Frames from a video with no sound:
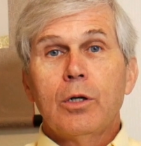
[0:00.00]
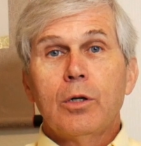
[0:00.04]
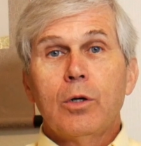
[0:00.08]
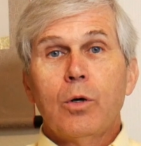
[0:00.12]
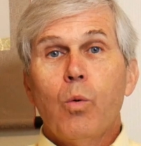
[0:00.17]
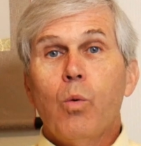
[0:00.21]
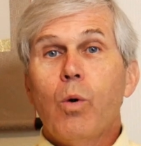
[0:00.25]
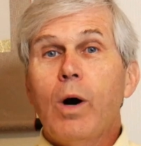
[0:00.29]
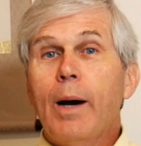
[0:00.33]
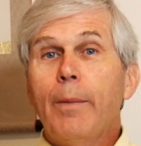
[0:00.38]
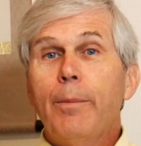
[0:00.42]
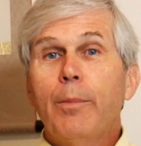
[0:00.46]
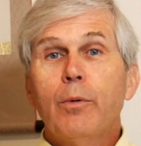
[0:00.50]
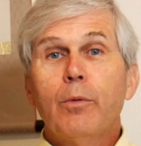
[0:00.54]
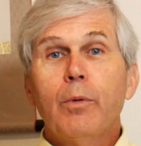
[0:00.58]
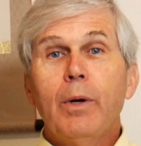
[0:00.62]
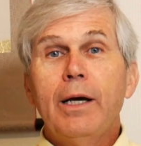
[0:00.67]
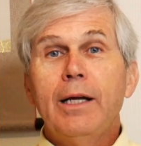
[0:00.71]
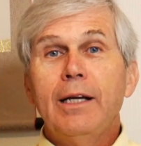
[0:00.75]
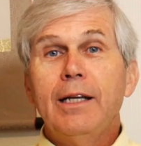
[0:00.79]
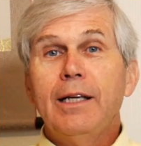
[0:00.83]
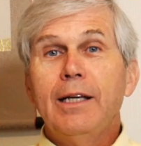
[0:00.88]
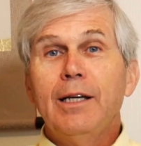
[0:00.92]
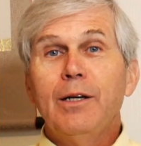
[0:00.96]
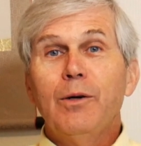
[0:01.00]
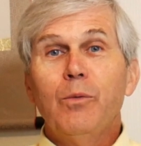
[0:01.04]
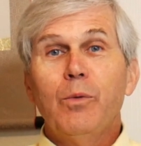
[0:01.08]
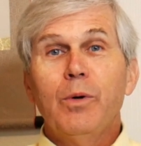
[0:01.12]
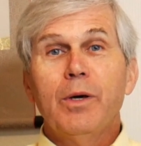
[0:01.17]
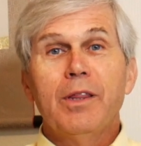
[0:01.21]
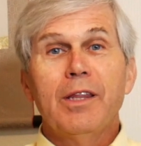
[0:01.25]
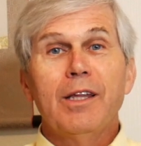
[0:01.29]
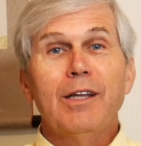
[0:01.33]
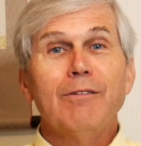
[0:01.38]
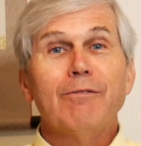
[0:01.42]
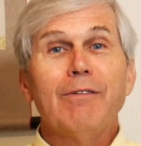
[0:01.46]
cooperating
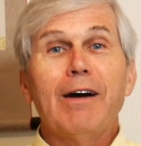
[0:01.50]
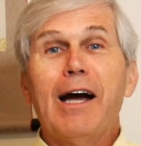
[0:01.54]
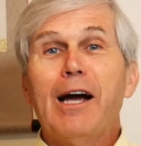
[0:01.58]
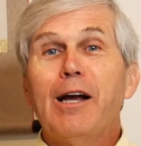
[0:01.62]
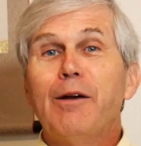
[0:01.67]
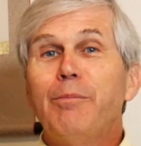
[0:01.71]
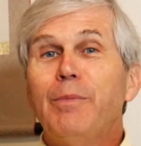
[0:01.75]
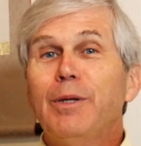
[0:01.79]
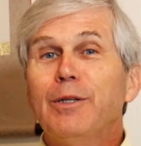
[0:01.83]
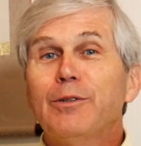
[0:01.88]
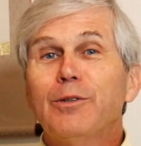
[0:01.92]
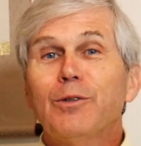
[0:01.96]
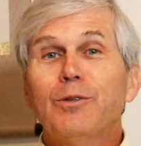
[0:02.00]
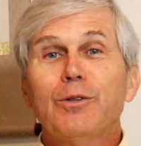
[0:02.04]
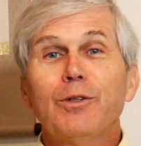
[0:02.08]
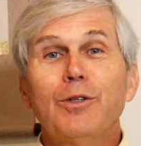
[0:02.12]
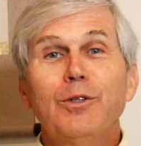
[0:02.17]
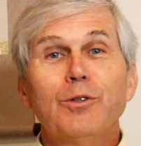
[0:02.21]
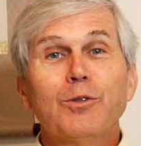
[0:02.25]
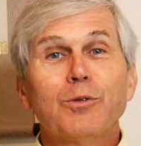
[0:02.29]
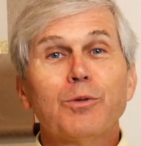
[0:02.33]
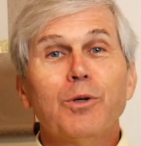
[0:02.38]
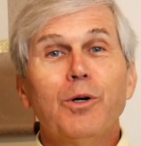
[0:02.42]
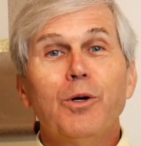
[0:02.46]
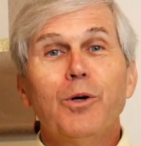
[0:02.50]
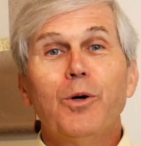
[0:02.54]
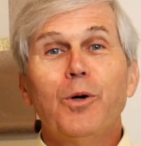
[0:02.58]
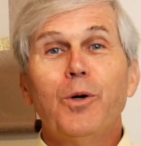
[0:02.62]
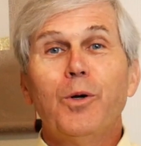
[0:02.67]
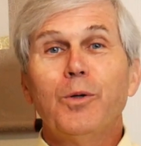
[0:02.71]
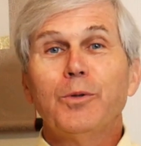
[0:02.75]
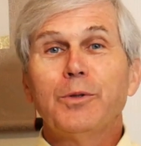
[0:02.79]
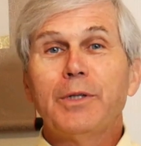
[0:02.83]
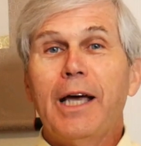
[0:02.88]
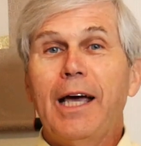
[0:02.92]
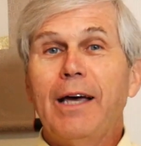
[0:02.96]
with environmental
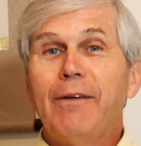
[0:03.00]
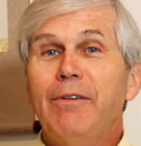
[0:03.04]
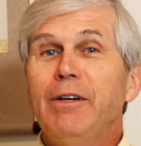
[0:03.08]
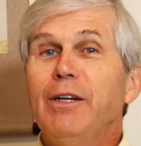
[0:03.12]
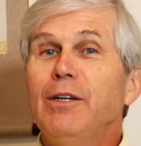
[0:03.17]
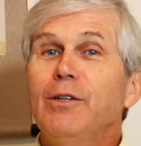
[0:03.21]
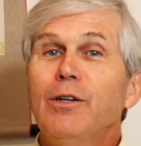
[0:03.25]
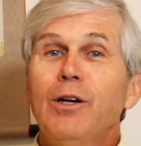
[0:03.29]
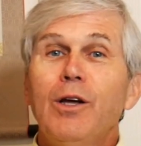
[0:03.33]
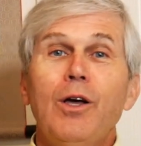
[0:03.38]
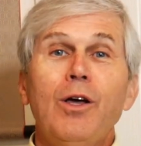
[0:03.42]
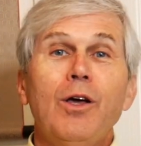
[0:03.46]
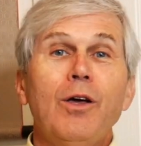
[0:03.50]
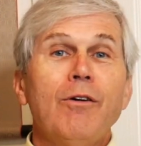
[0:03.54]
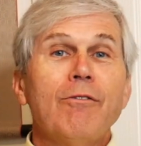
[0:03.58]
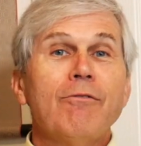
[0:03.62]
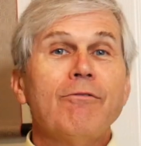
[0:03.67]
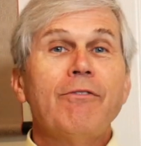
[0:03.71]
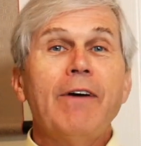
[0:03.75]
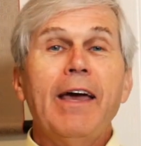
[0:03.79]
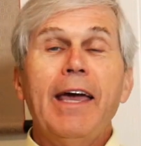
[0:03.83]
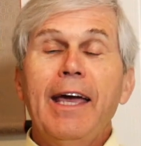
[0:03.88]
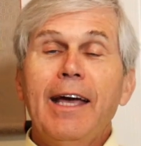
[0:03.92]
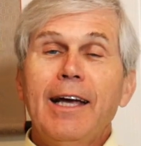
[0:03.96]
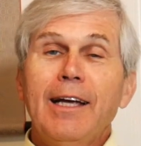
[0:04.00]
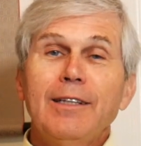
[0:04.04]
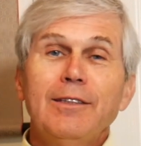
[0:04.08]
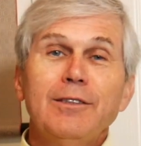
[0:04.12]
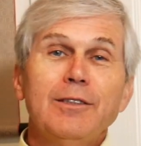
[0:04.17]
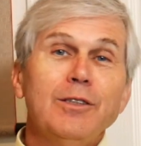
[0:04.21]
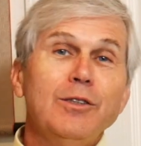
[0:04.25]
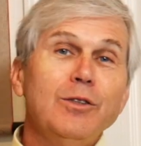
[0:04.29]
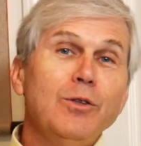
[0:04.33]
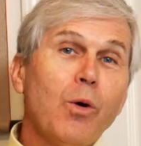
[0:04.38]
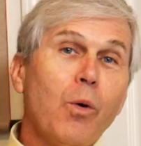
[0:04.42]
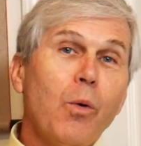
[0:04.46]
controls, having
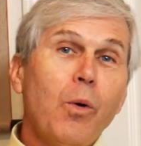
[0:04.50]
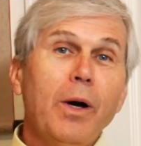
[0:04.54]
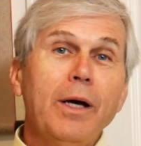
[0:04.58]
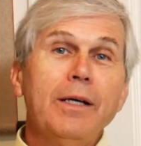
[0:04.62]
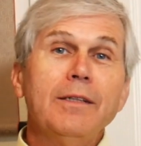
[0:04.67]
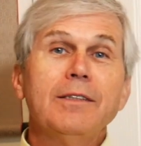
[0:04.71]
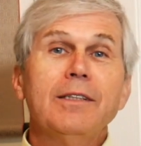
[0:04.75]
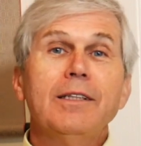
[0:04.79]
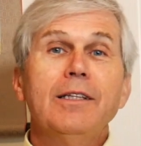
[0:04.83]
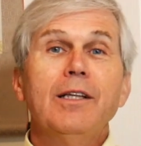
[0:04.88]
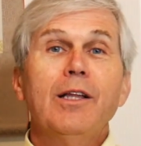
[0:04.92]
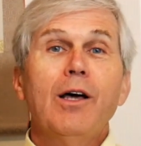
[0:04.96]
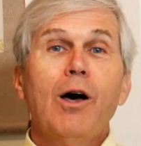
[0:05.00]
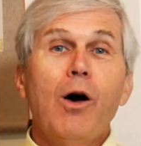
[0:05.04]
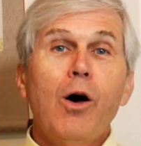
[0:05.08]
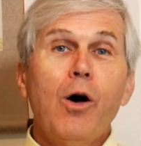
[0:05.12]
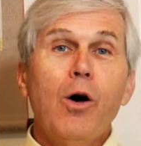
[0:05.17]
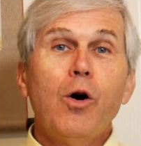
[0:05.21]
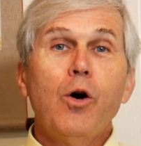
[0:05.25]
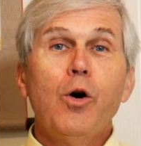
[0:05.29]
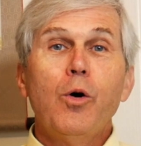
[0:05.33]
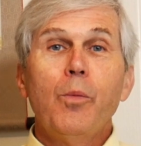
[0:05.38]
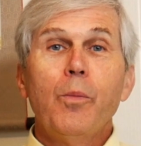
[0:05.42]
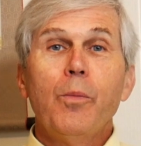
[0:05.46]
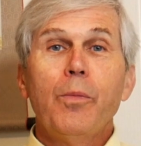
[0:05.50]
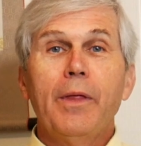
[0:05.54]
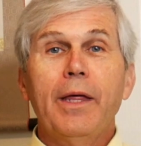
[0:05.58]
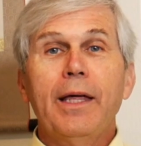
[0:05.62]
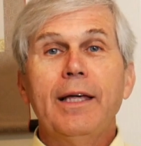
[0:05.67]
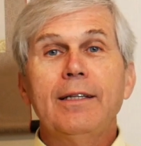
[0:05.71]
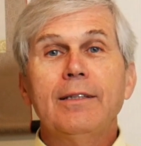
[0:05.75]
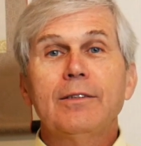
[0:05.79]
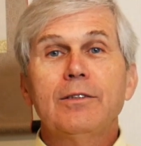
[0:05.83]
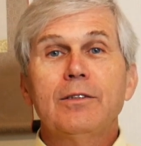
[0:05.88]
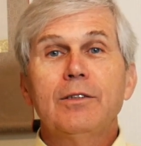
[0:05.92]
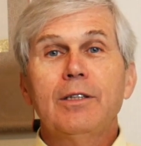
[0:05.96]
fans and noise in the home,
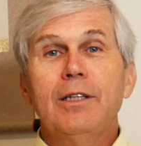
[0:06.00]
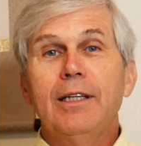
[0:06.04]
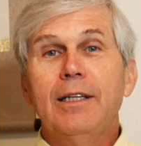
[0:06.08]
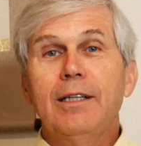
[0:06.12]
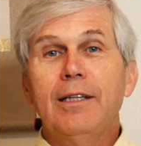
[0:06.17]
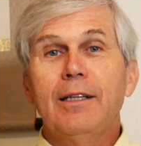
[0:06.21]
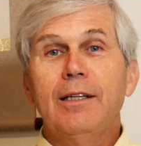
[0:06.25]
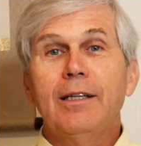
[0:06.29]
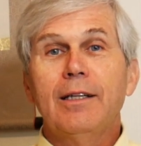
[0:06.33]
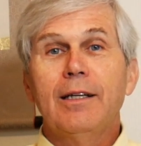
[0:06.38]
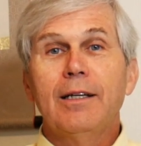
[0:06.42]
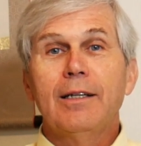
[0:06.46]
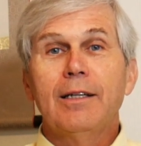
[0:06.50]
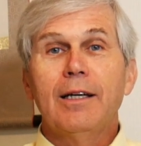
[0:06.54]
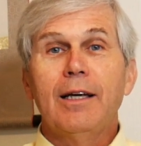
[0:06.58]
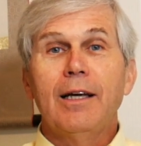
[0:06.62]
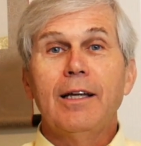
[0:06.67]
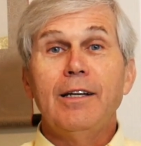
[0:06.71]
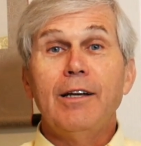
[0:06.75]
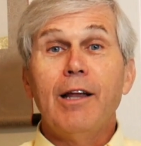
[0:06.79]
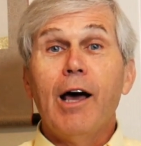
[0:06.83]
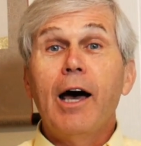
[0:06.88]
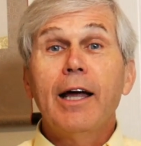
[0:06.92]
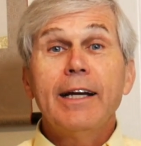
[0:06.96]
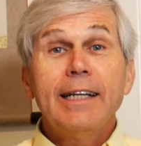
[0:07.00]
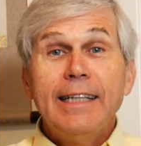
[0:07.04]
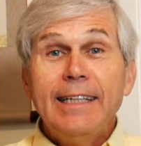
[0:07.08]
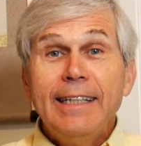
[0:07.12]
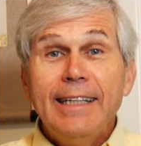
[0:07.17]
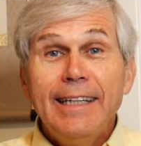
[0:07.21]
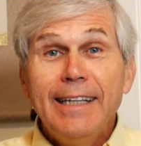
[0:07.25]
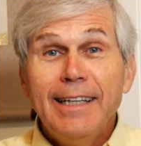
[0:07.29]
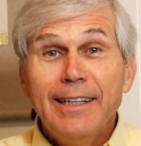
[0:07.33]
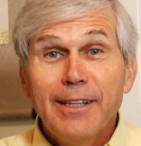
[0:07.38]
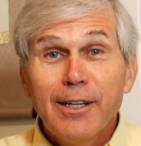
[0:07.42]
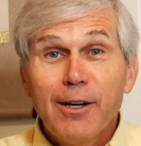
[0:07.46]
things, and not
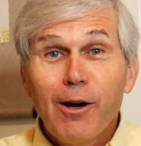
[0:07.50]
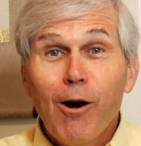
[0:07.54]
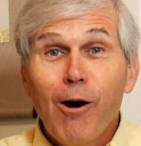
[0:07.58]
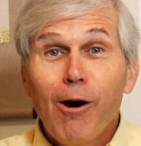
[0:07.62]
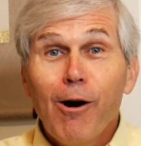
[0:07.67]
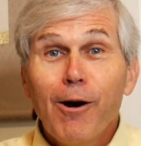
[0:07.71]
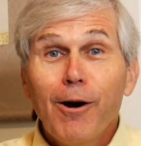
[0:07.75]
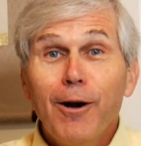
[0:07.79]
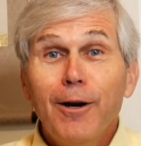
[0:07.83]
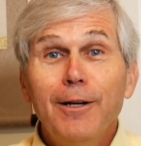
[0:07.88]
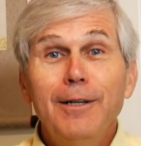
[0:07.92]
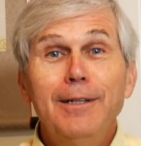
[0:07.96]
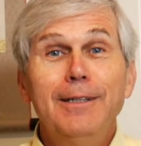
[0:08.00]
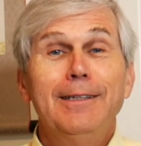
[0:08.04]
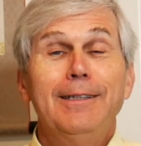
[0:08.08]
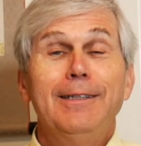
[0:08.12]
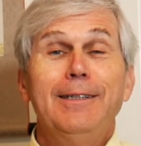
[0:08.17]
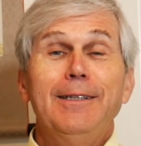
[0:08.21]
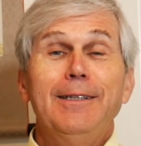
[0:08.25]
eating in the car.